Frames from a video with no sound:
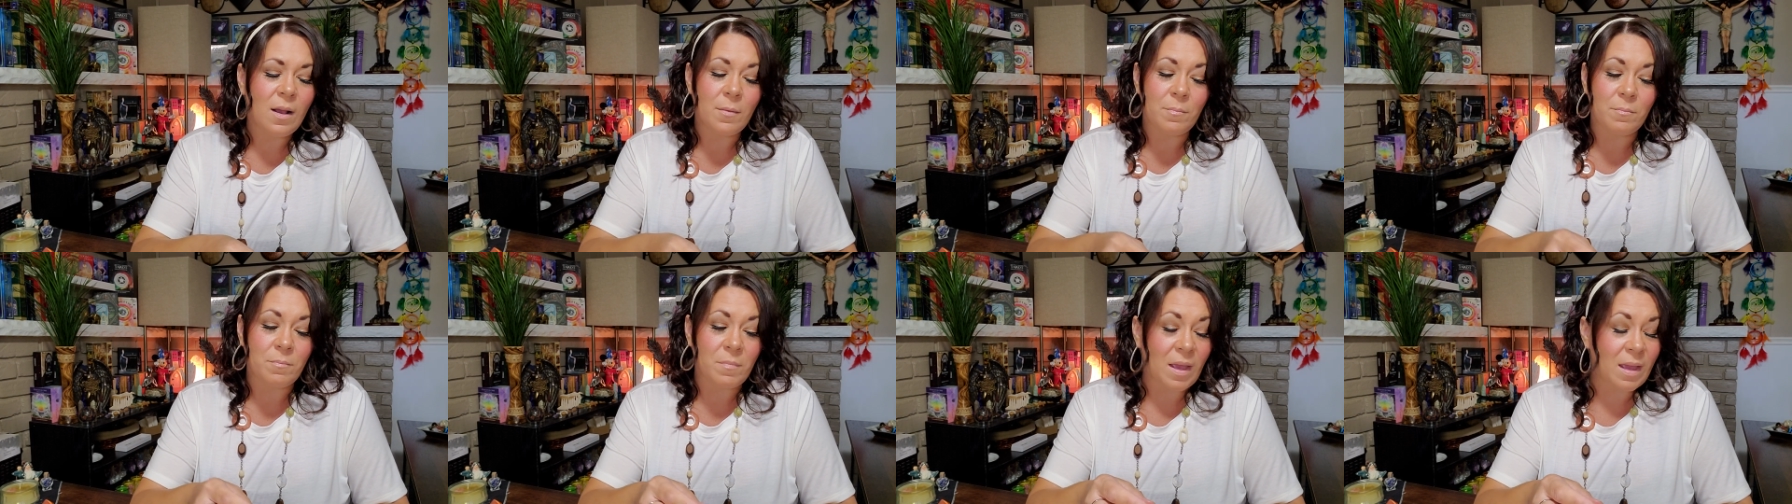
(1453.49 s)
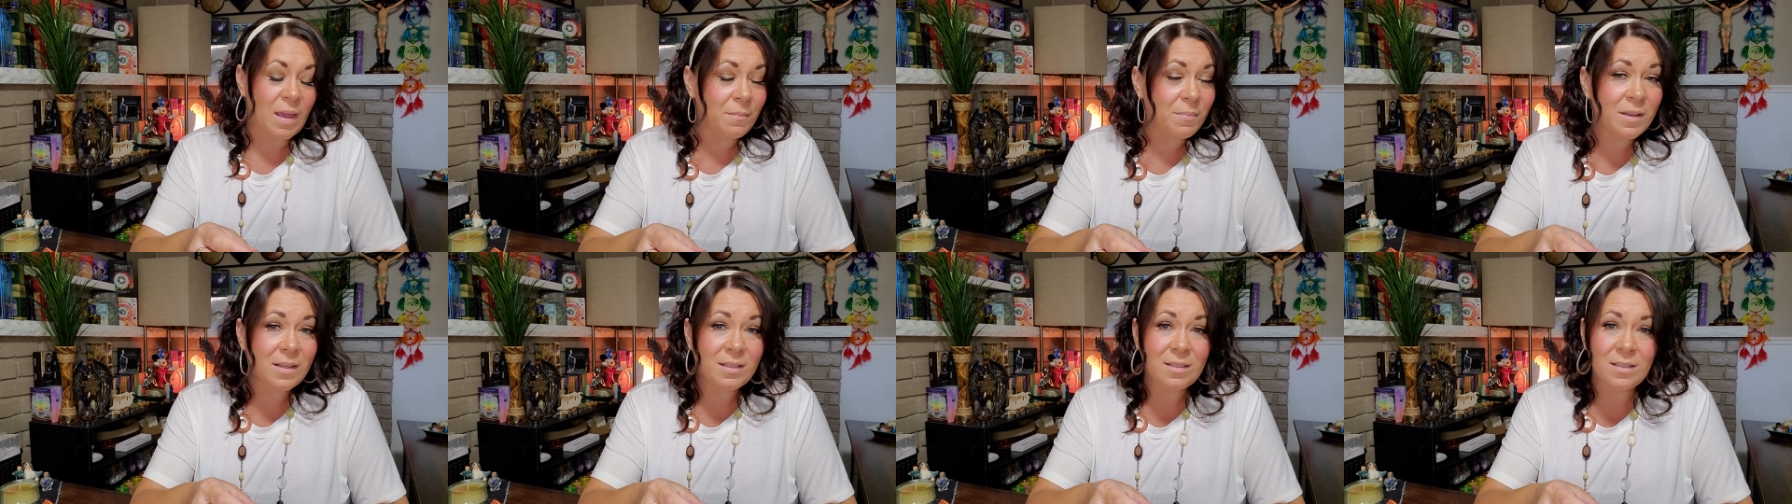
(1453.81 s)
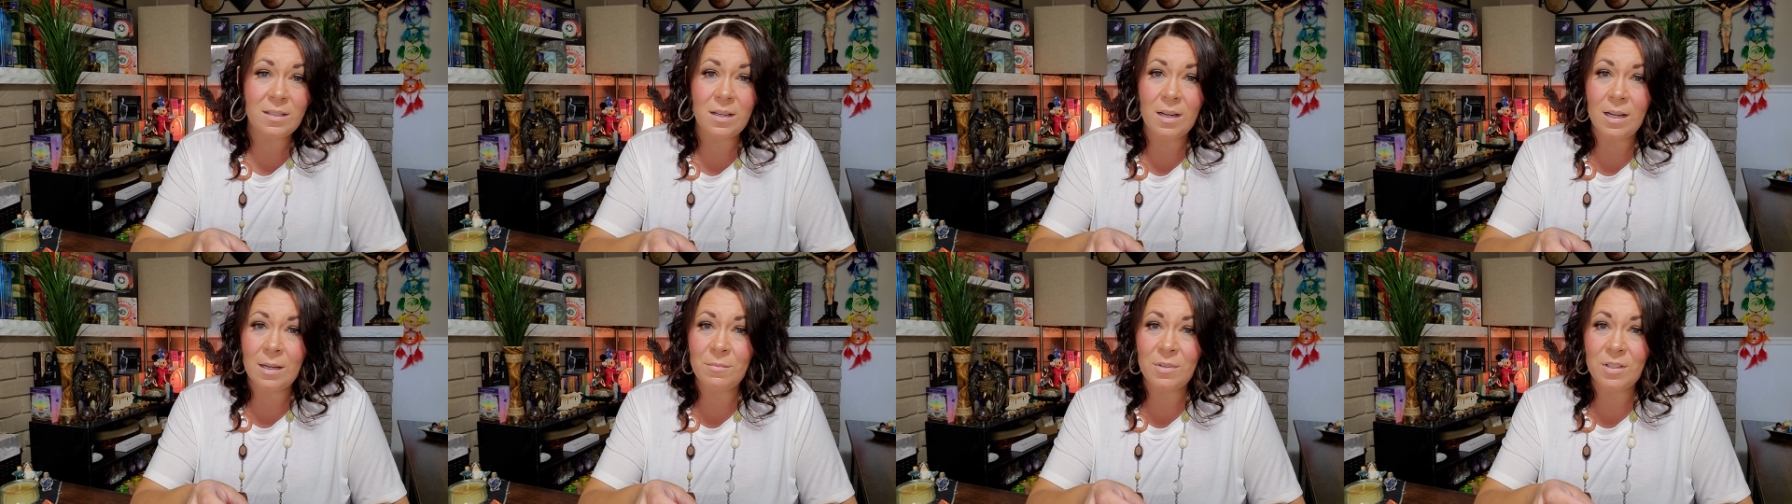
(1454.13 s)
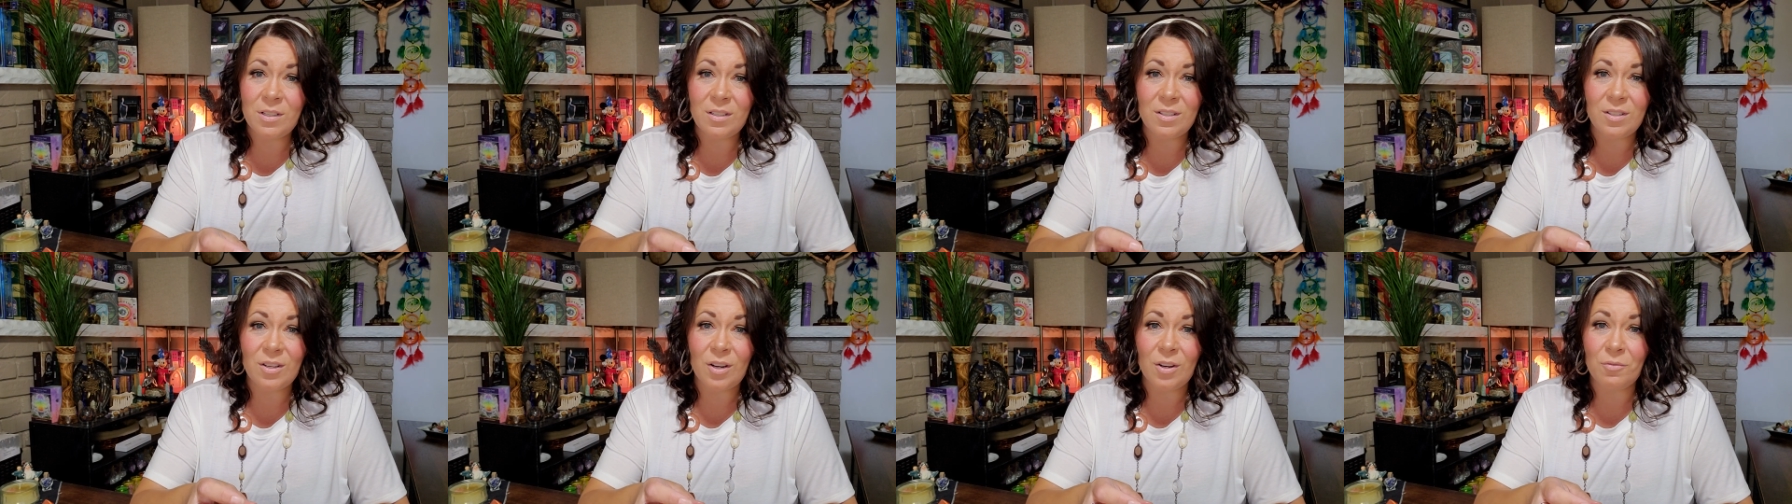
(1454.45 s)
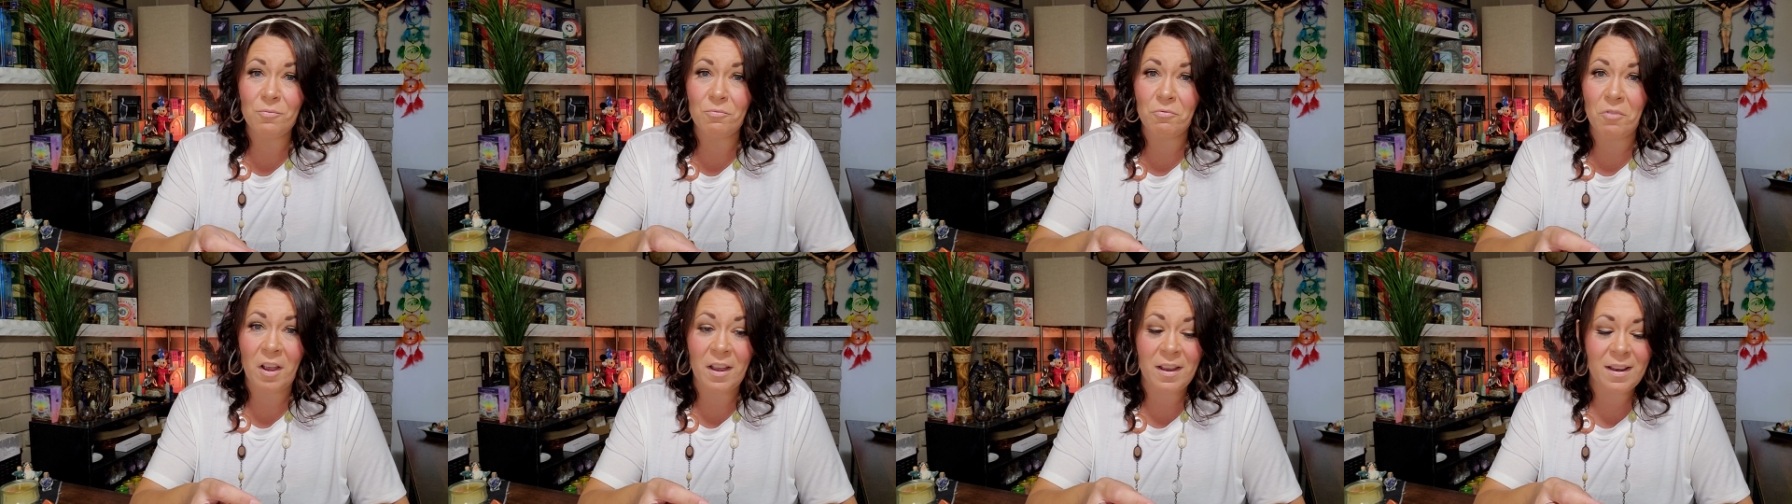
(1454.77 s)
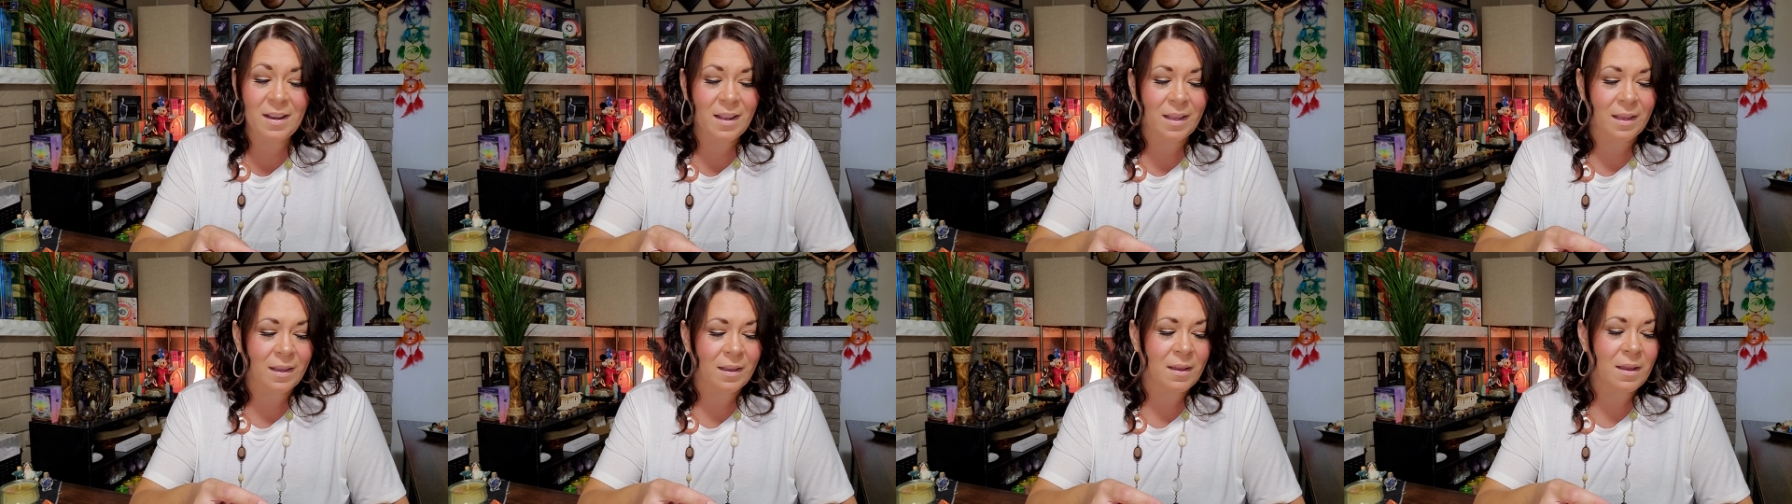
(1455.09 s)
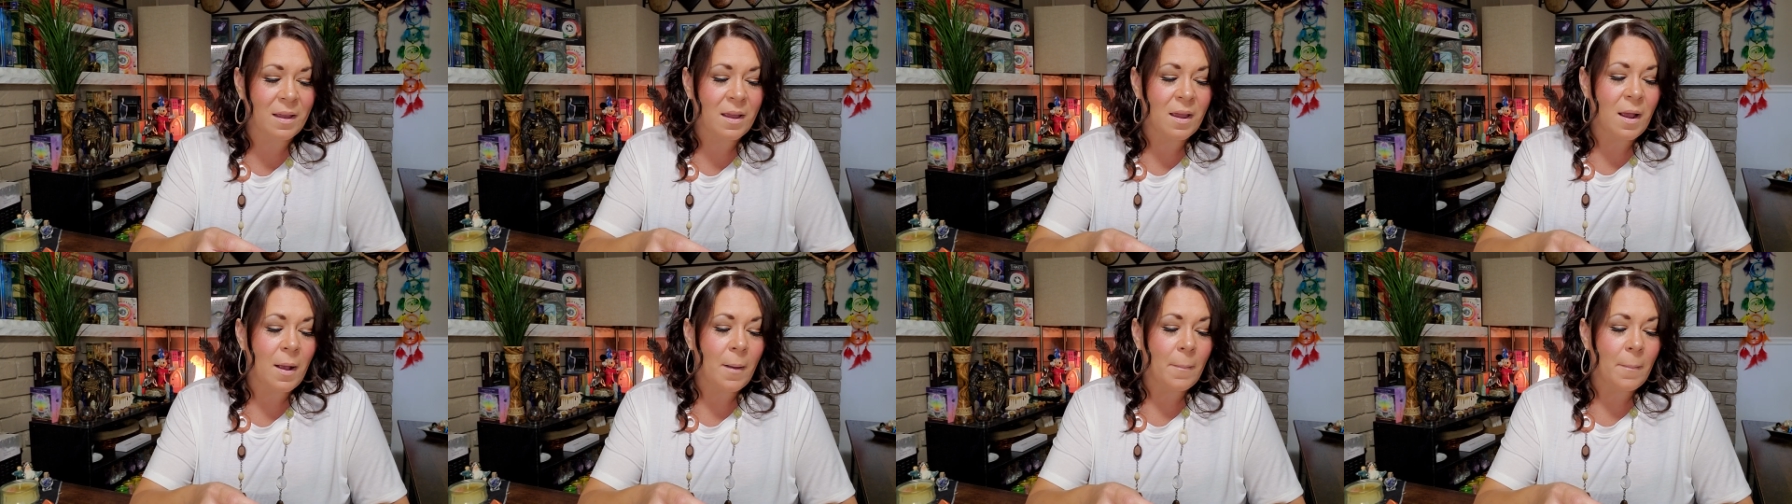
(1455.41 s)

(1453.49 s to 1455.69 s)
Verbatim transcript: Maybe it's time to start writing.